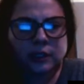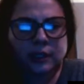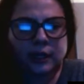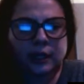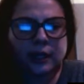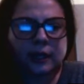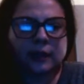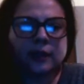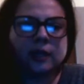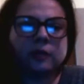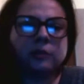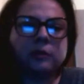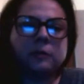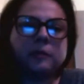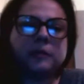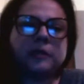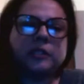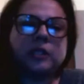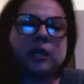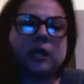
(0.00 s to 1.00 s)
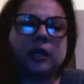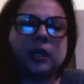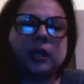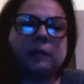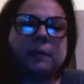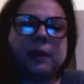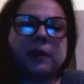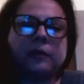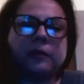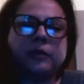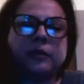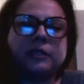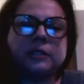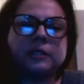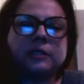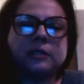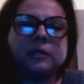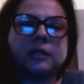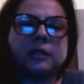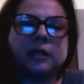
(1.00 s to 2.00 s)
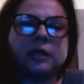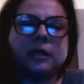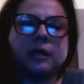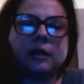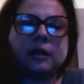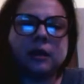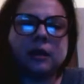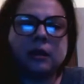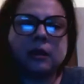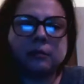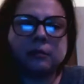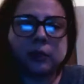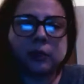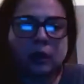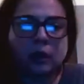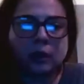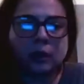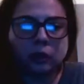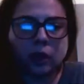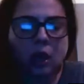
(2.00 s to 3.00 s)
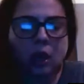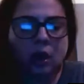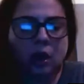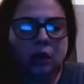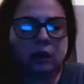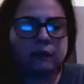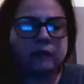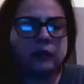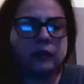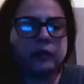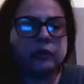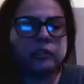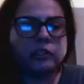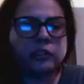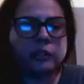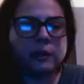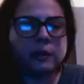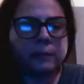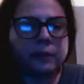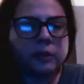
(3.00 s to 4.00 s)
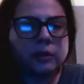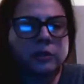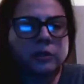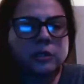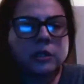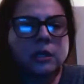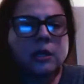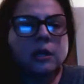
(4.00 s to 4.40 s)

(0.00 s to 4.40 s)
then I think we would be talking about the law of large numbers.